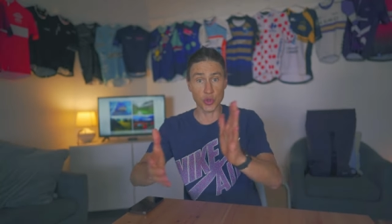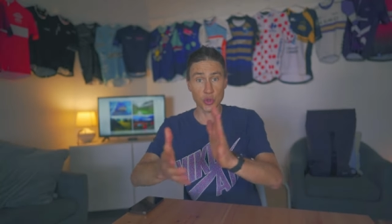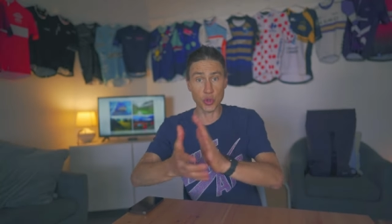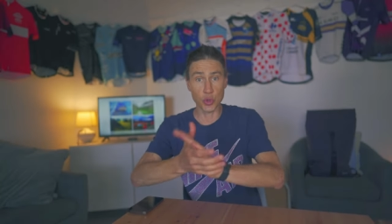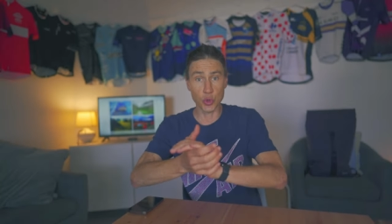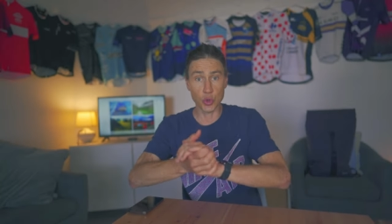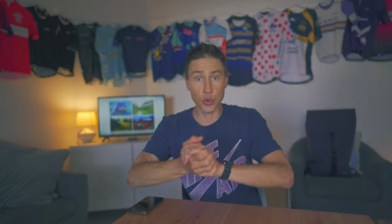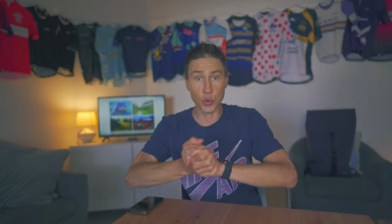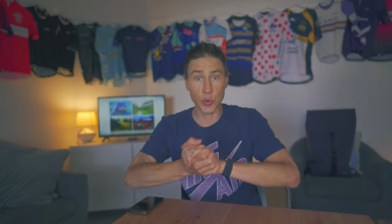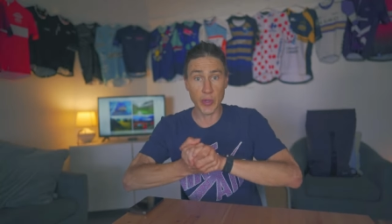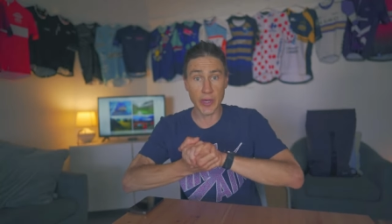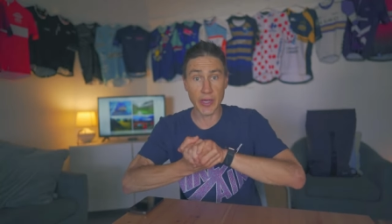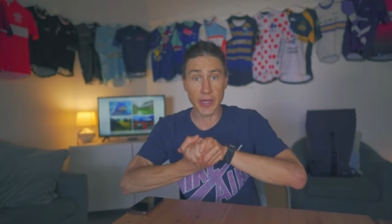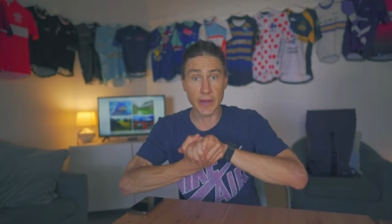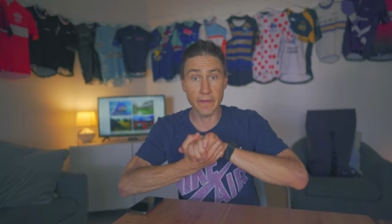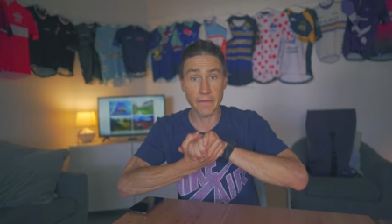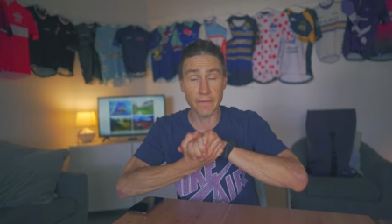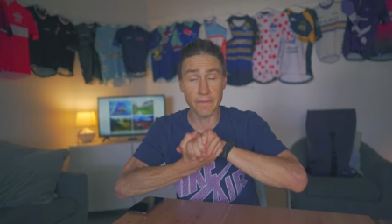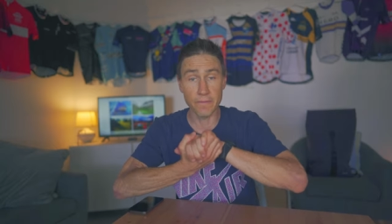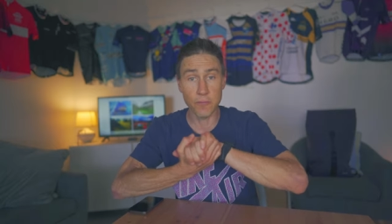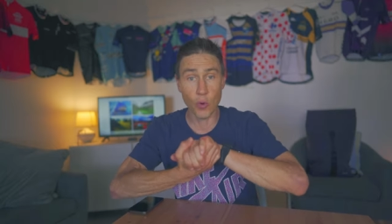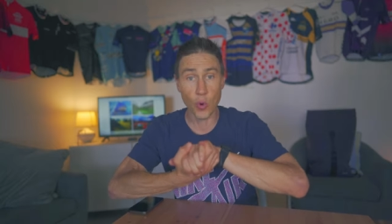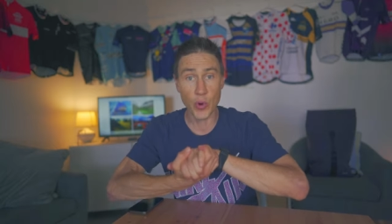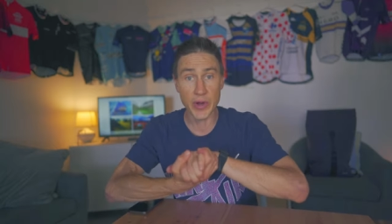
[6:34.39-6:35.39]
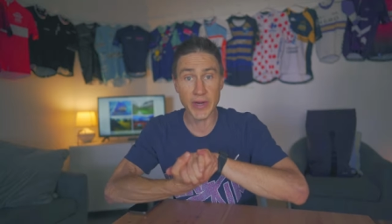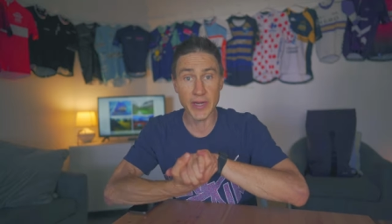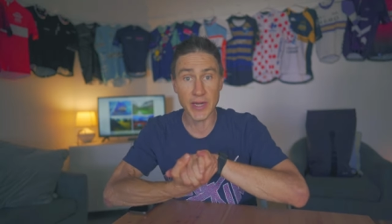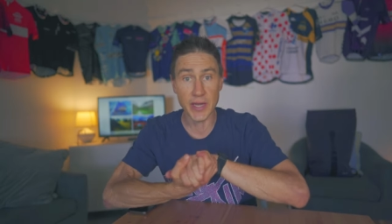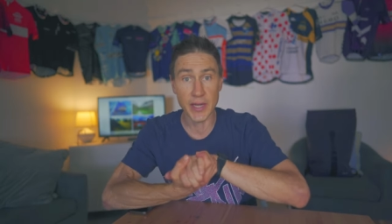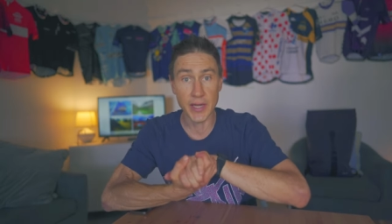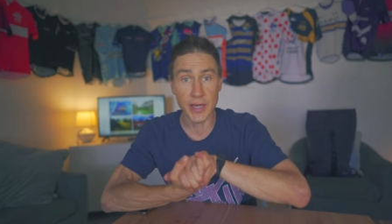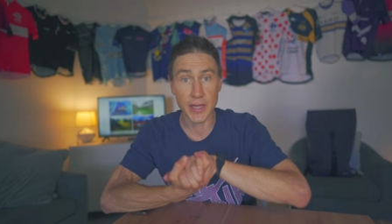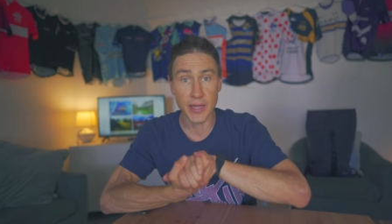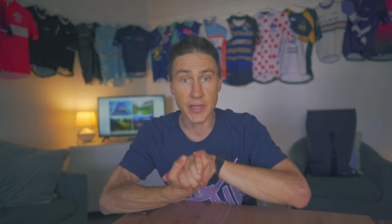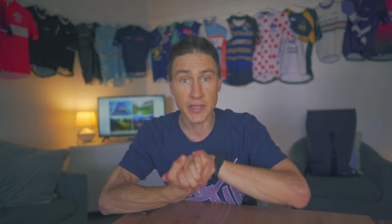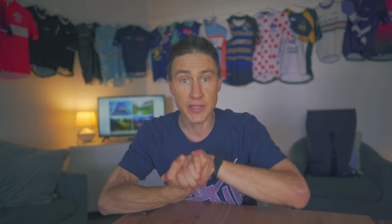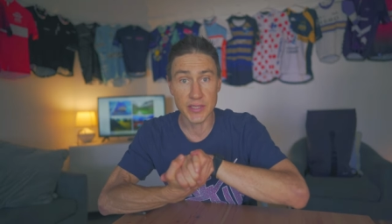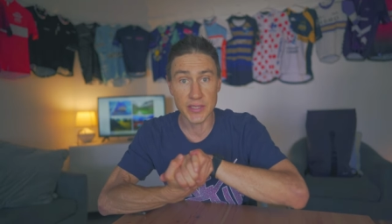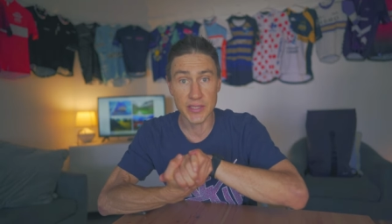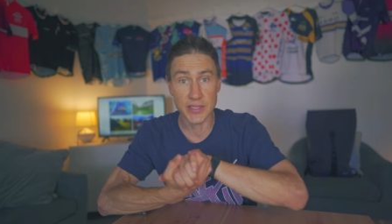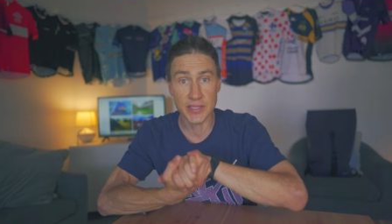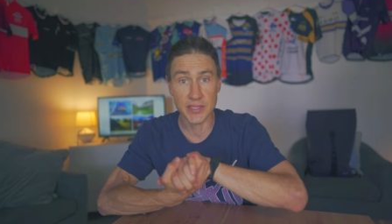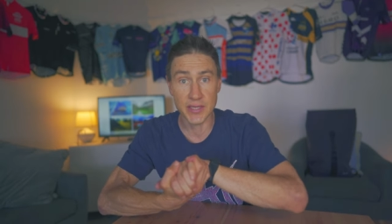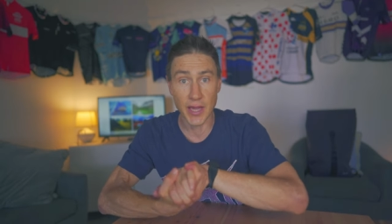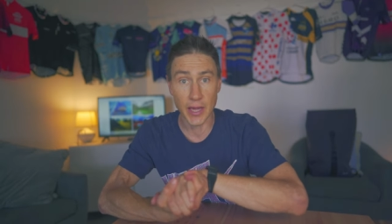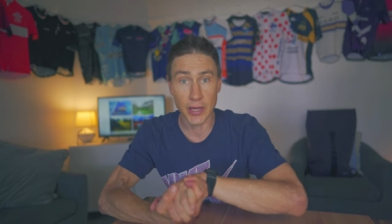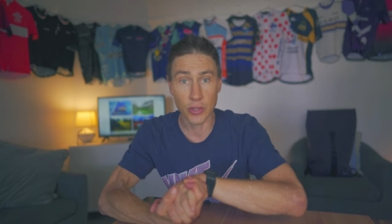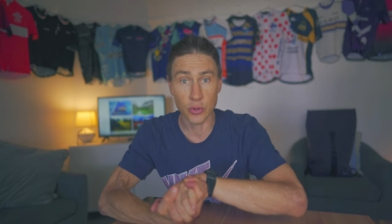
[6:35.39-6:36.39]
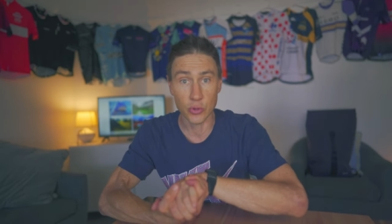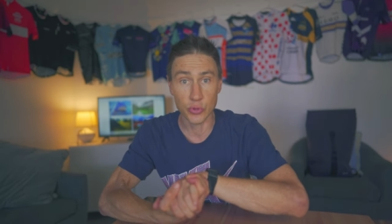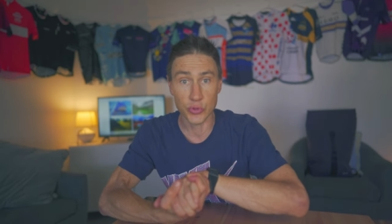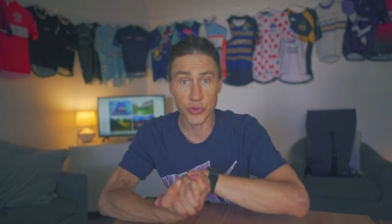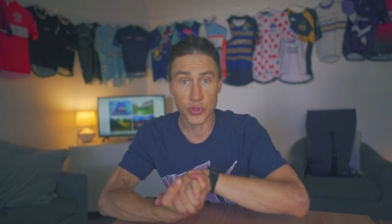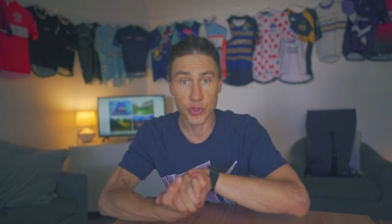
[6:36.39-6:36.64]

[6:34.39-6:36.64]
to avoiding saddle